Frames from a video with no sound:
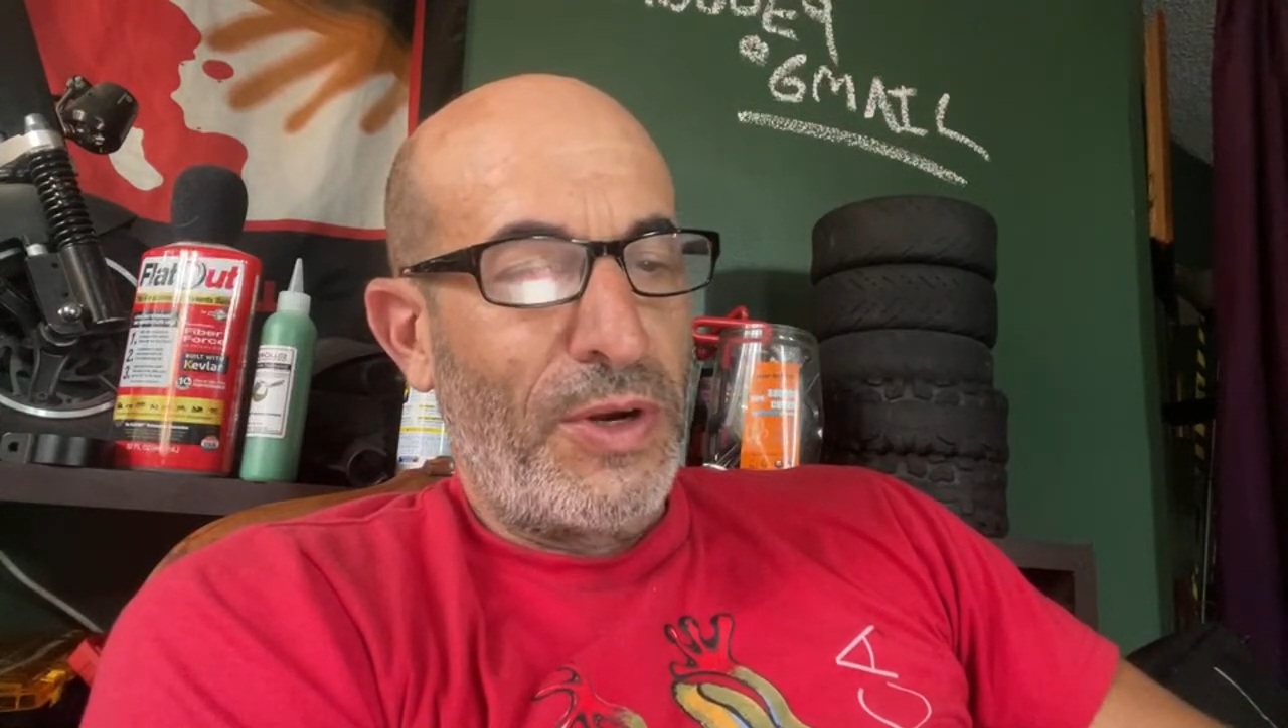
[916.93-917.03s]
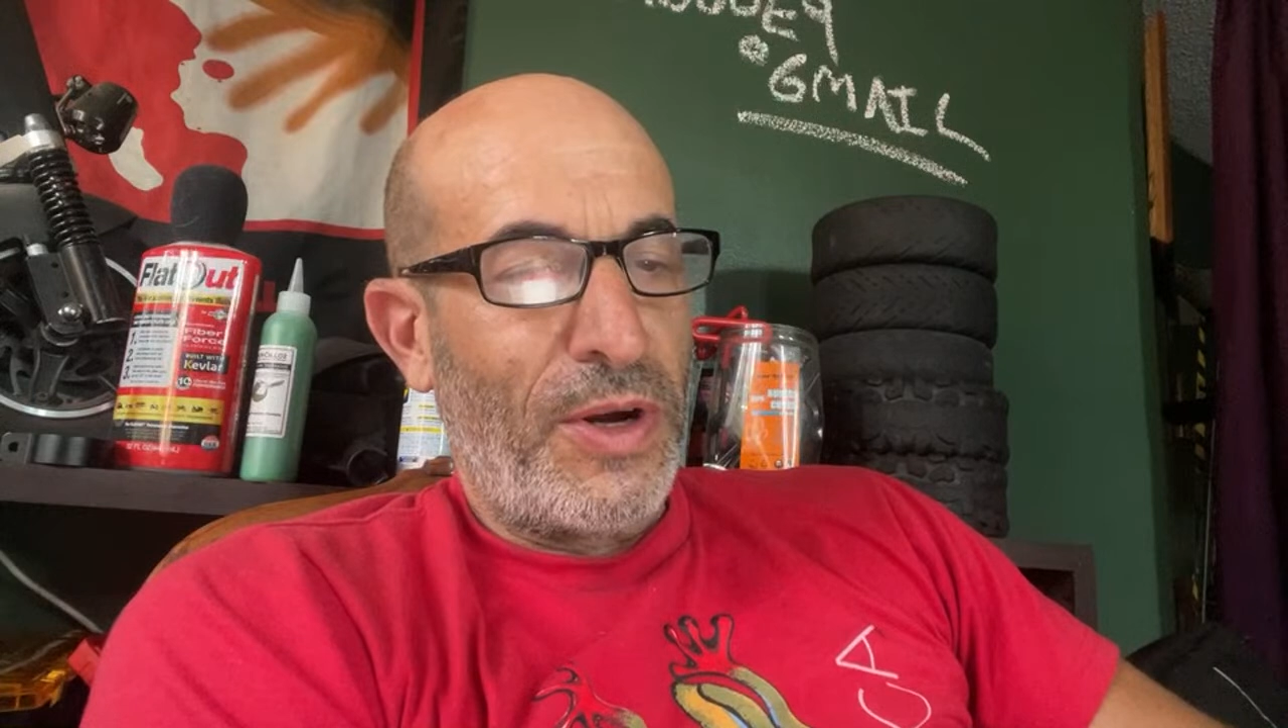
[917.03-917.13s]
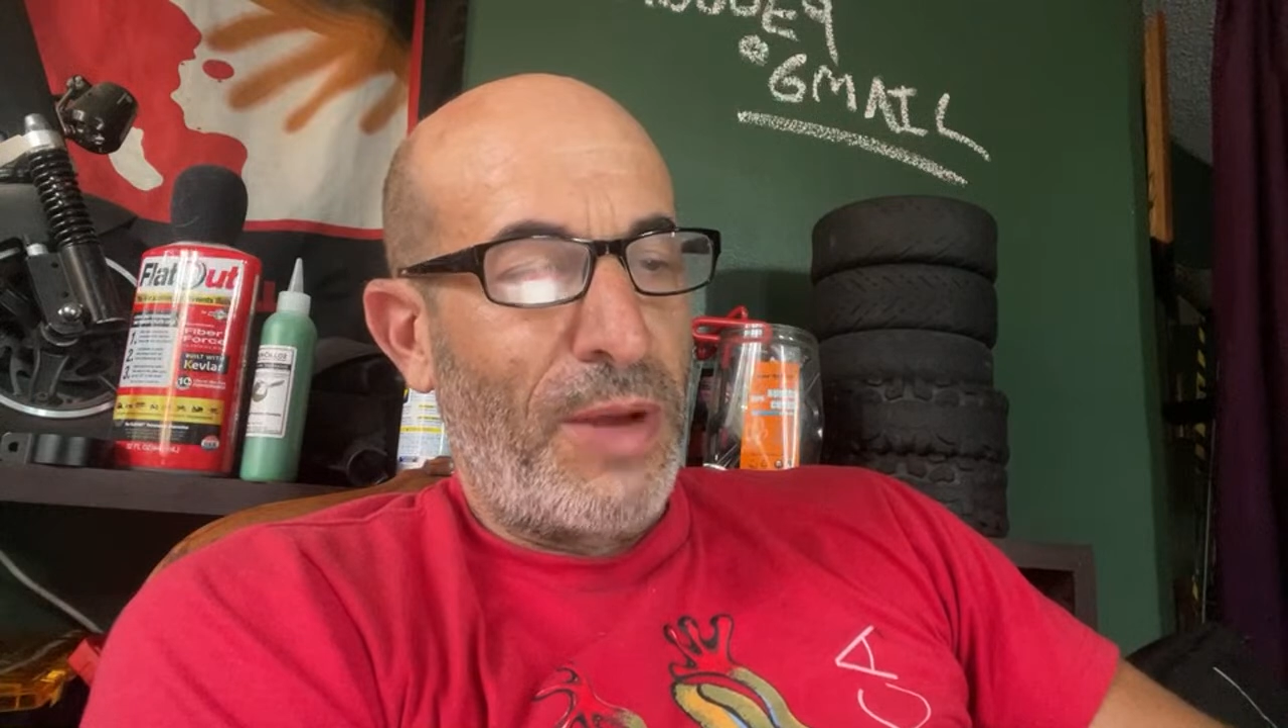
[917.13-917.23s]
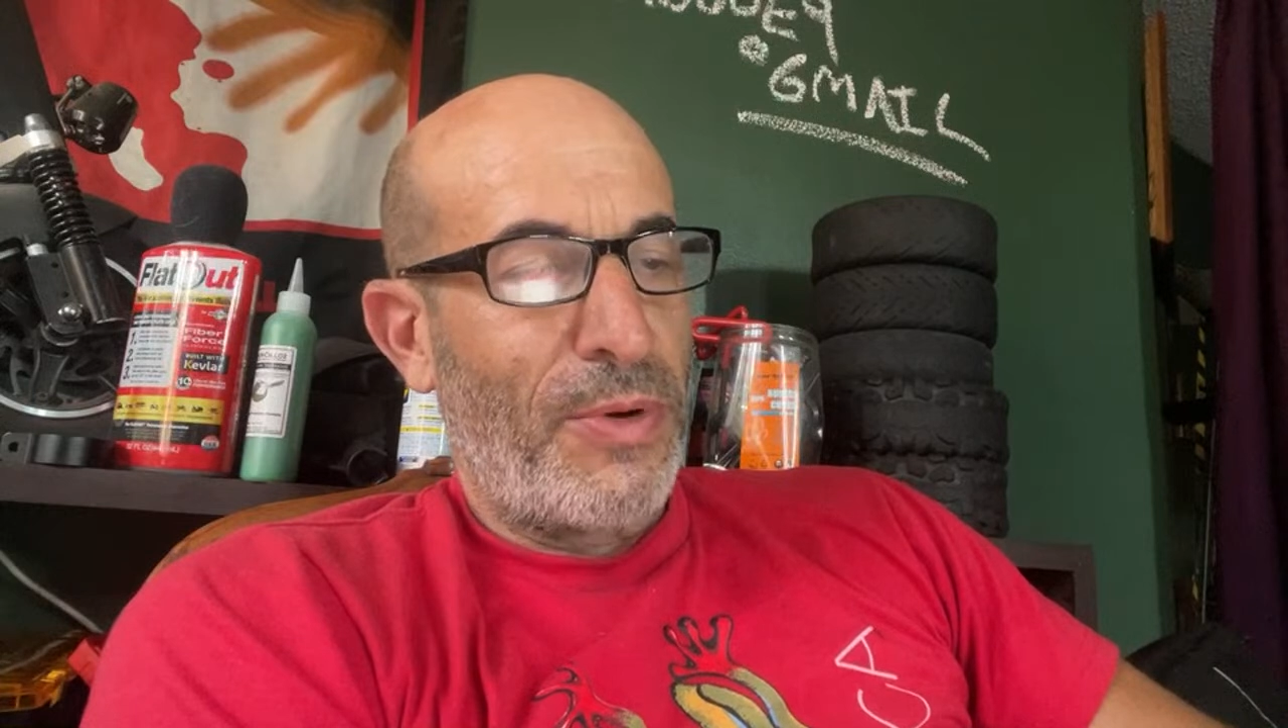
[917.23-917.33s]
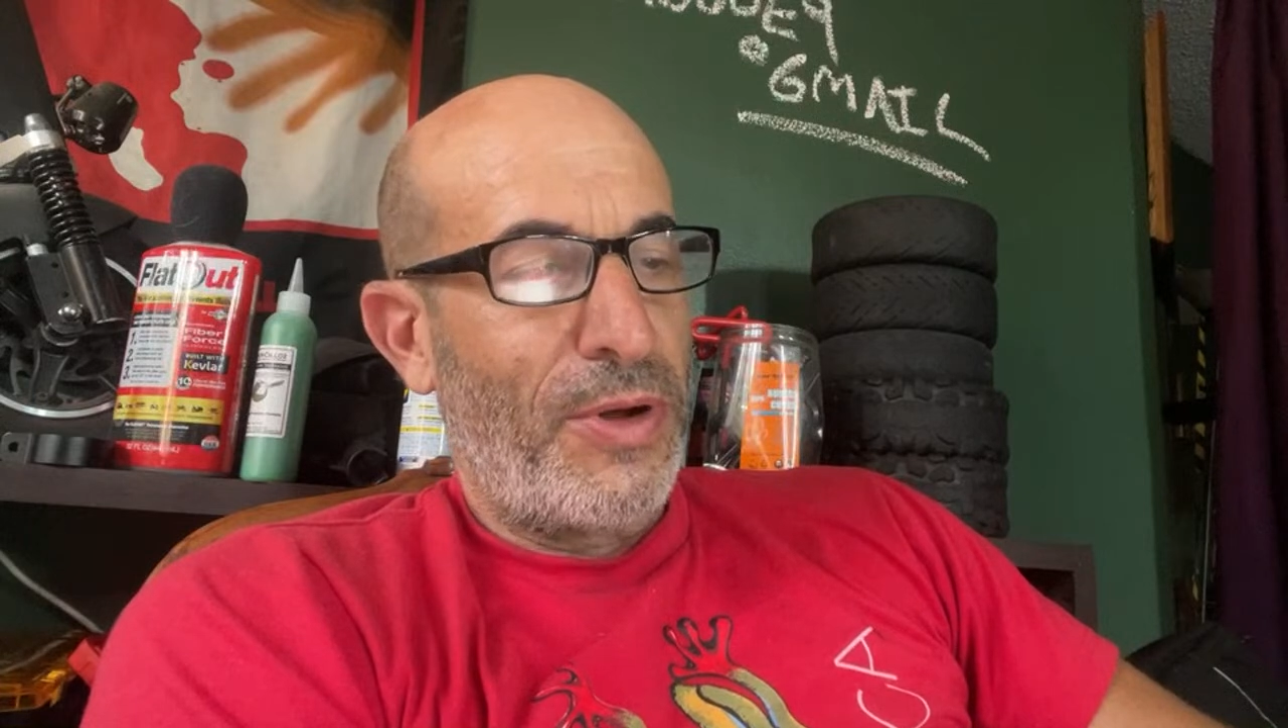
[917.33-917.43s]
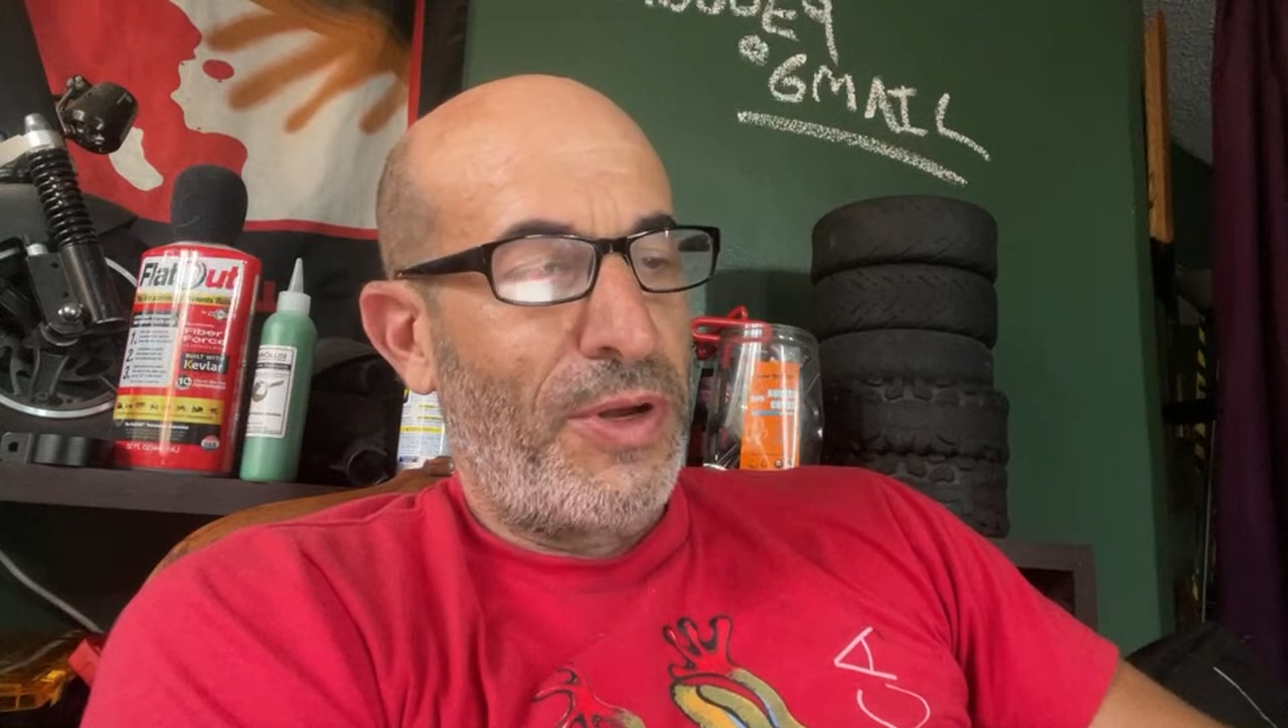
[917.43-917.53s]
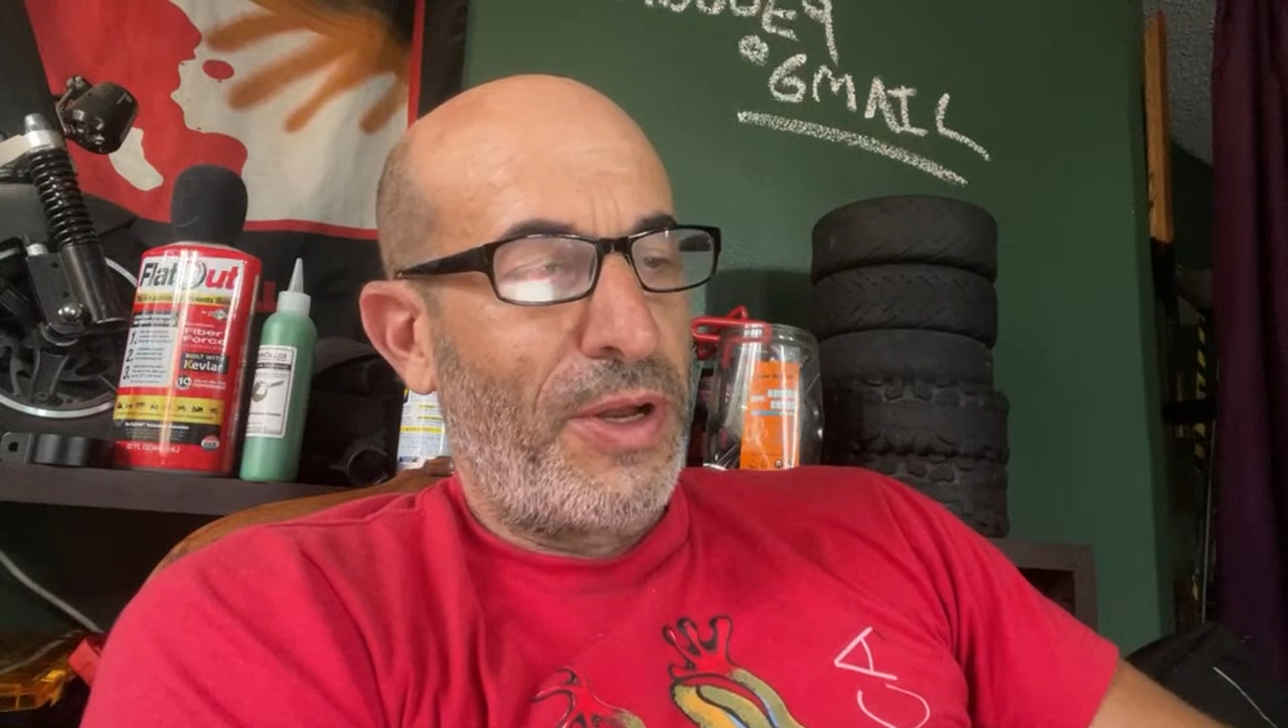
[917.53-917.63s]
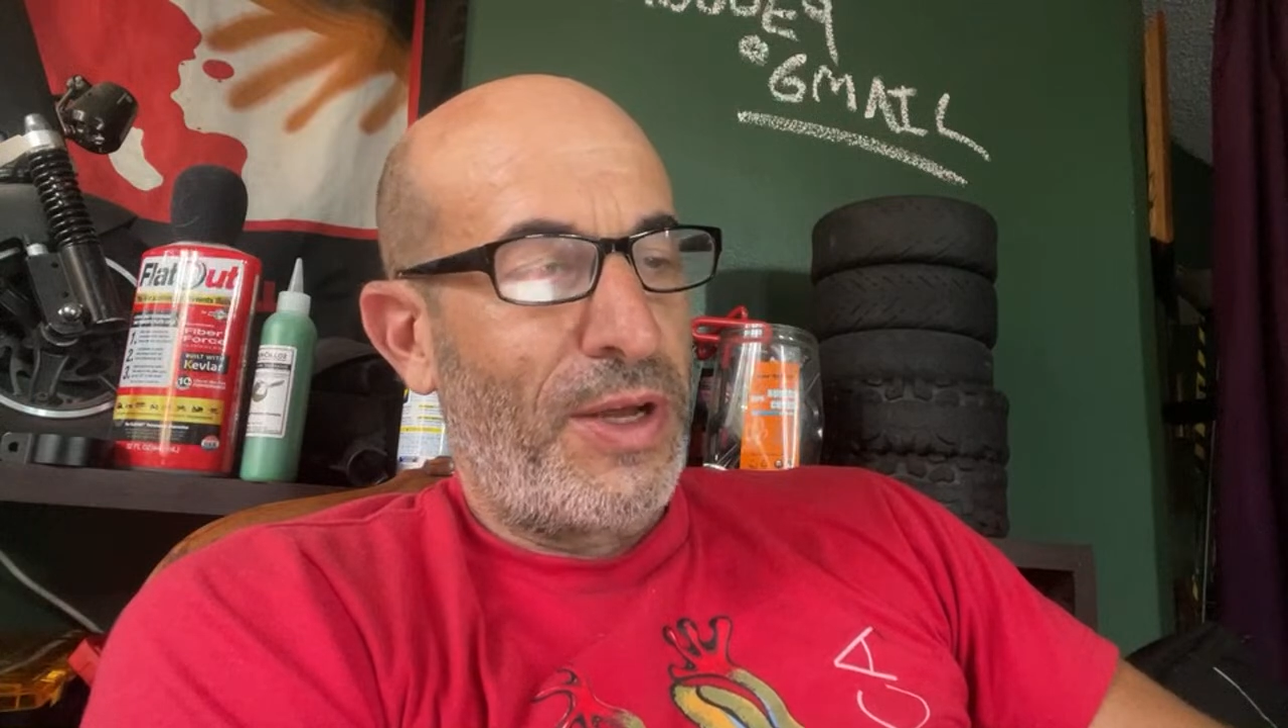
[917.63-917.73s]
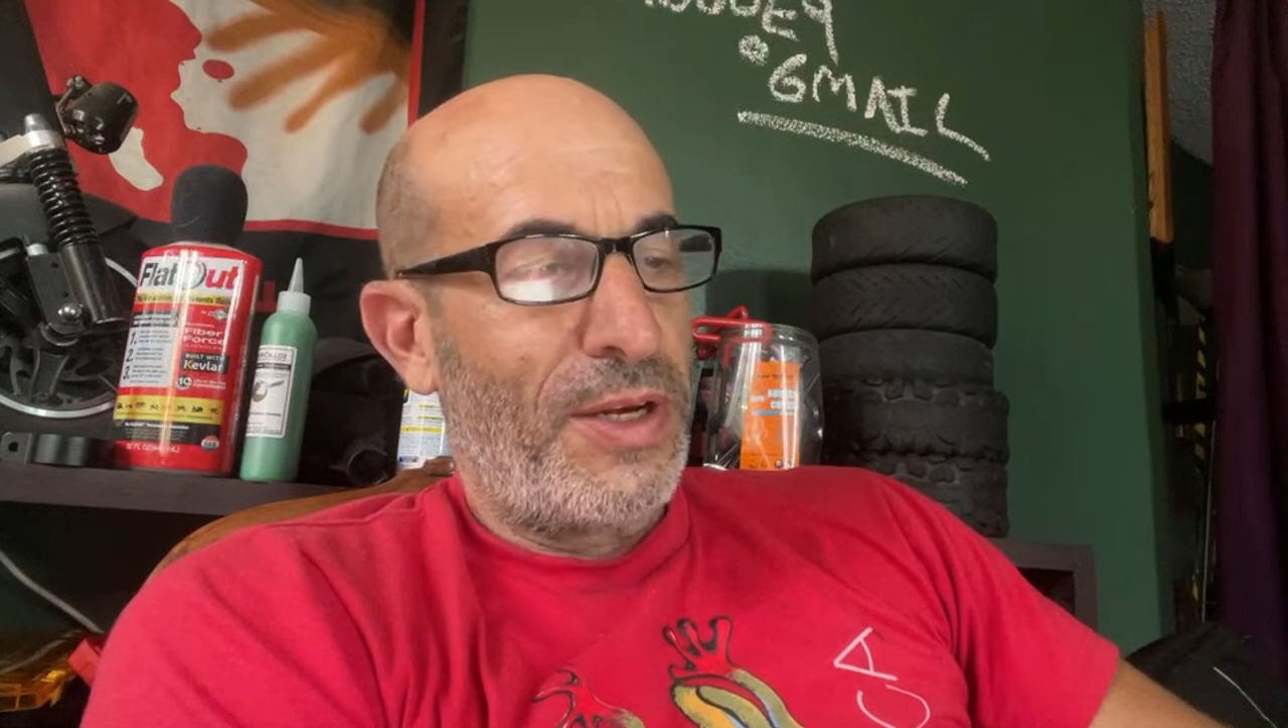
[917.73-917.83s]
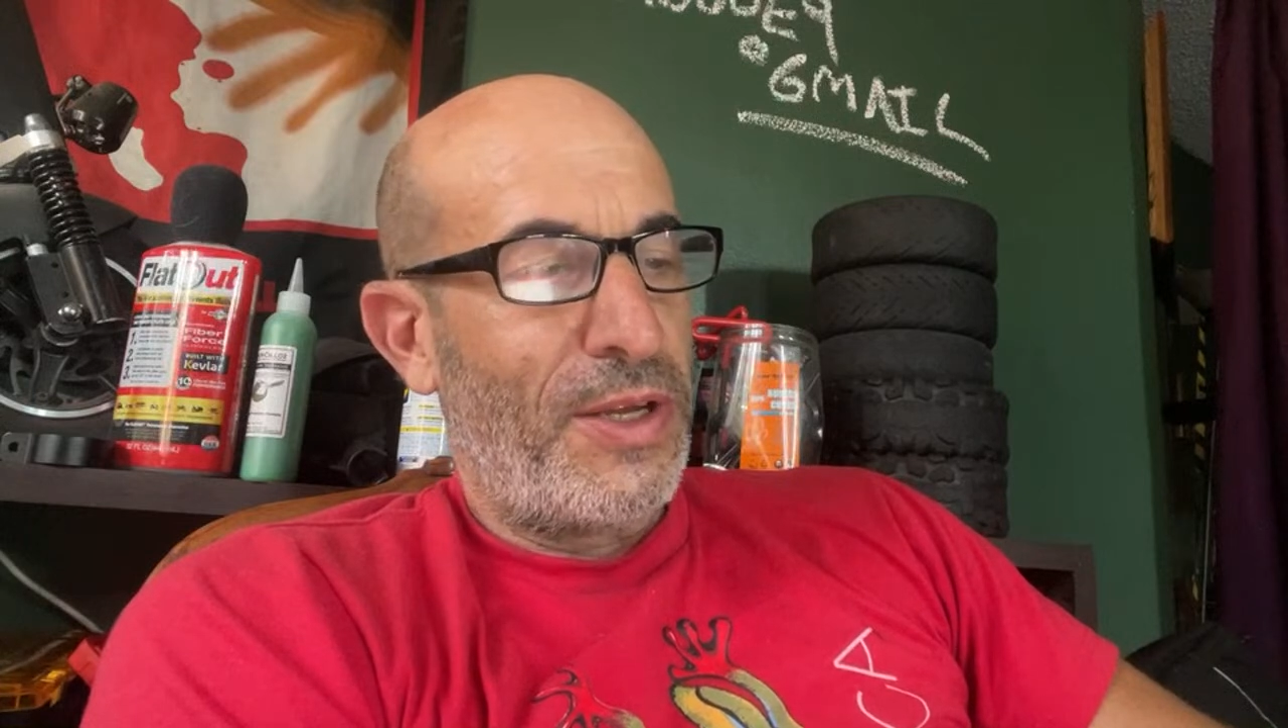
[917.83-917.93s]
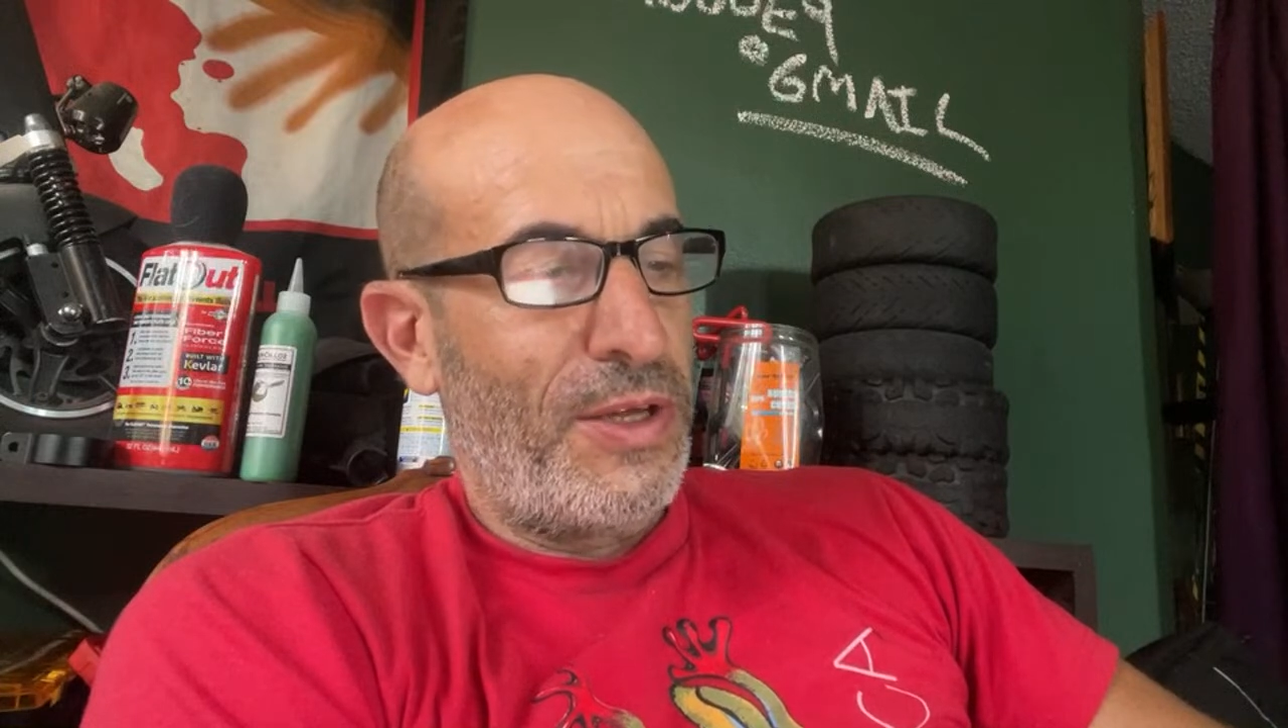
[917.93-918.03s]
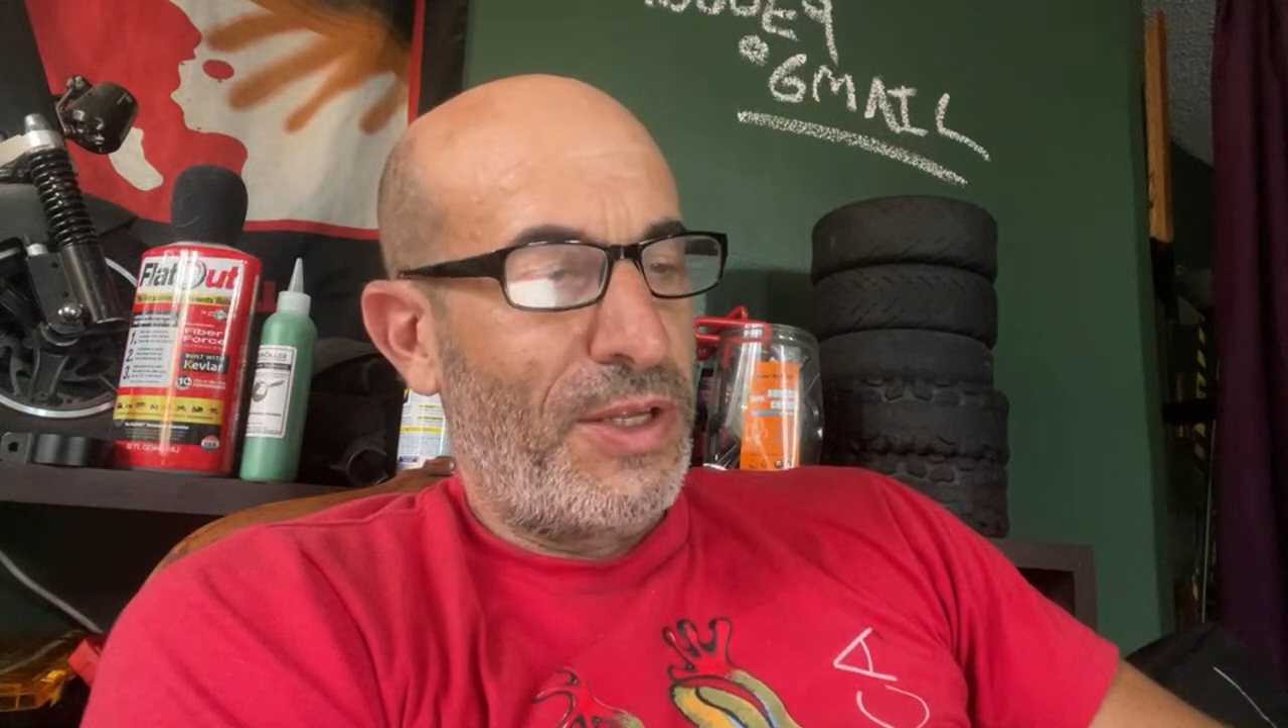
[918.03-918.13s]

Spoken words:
neighborhood, Gil.